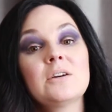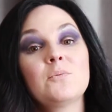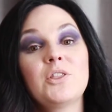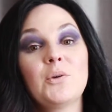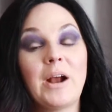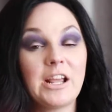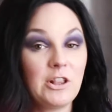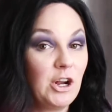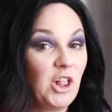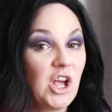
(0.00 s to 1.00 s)
with the
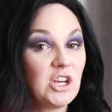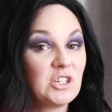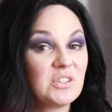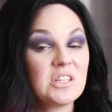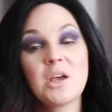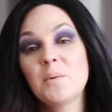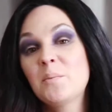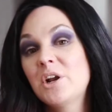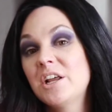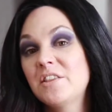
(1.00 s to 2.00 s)
regular clothes,
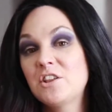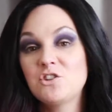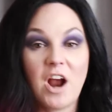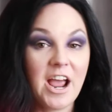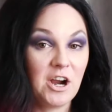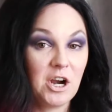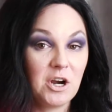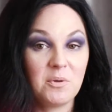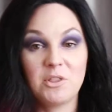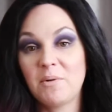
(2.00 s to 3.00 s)
put it in the
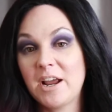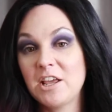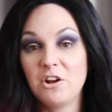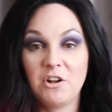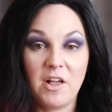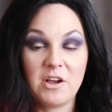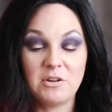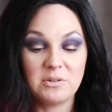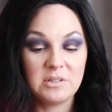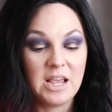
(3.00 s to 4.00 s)
dryer with the regular
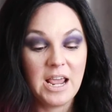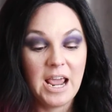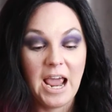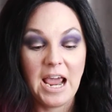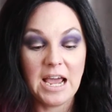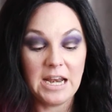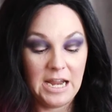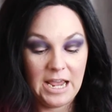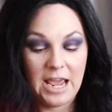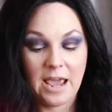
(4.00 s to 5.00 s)
clothes, and
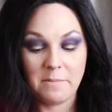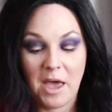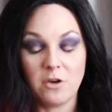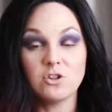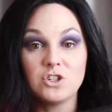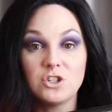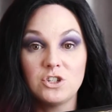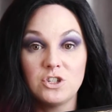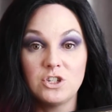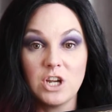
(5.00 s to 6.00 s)
it came out
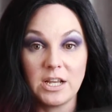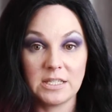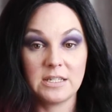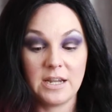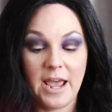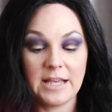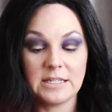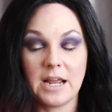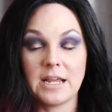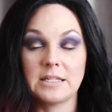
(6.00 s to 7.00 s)
just
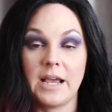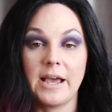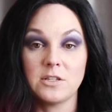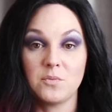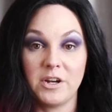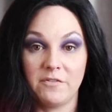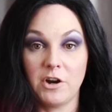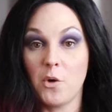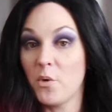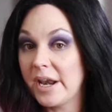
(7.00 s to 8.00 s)
as nice as whenever
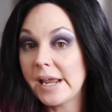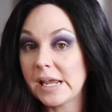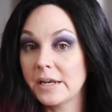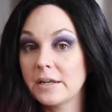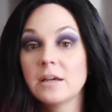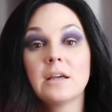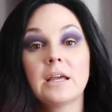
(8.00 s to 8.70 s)
it went in.